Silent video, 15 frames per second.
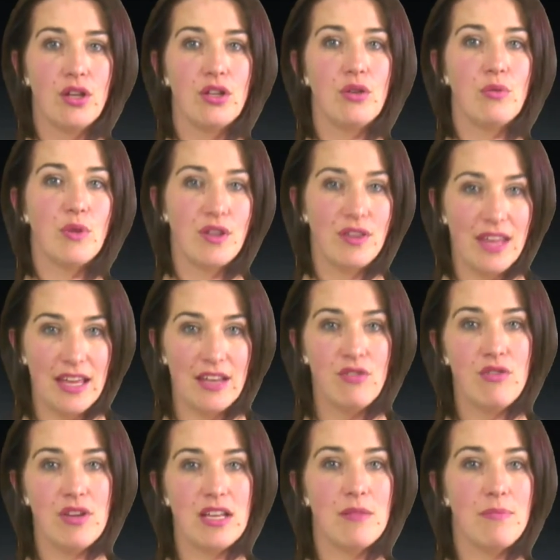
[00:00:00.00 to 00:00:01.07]
You will then
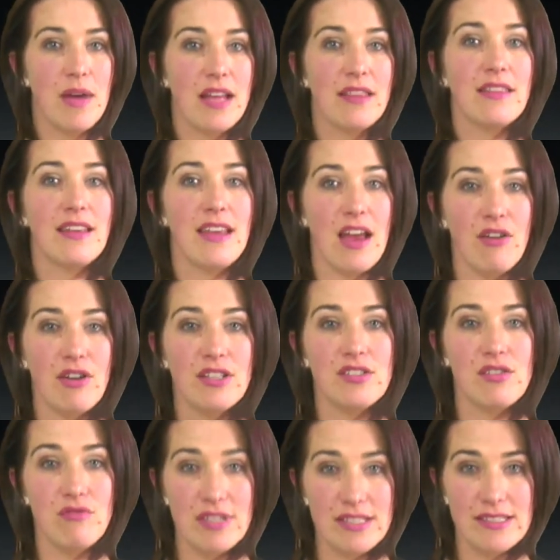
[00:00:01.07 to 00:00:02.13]
read about the
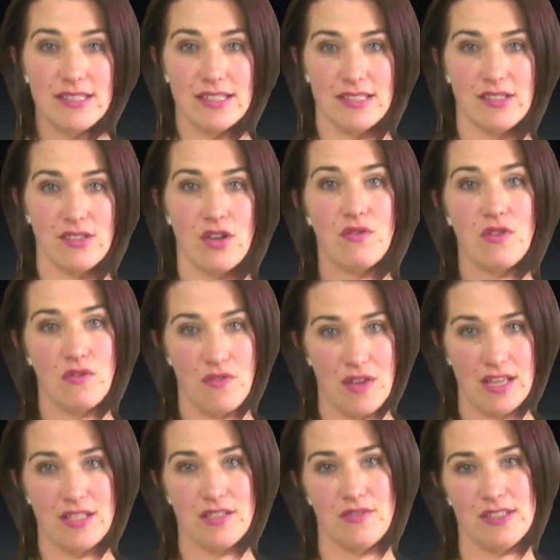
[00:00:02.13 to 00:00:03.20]
characteristics of
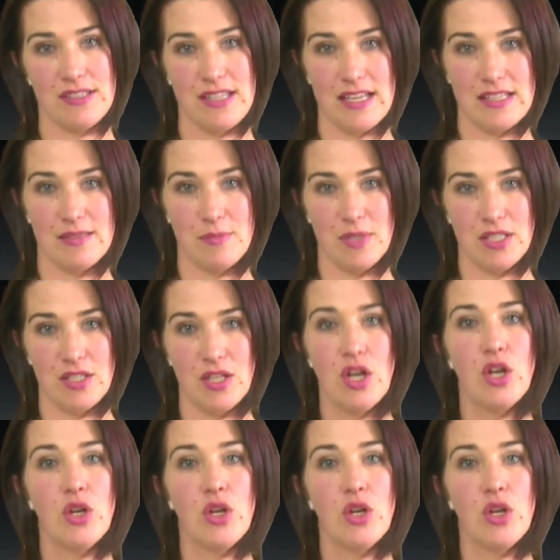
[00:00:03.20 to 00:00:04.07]
effective assessment,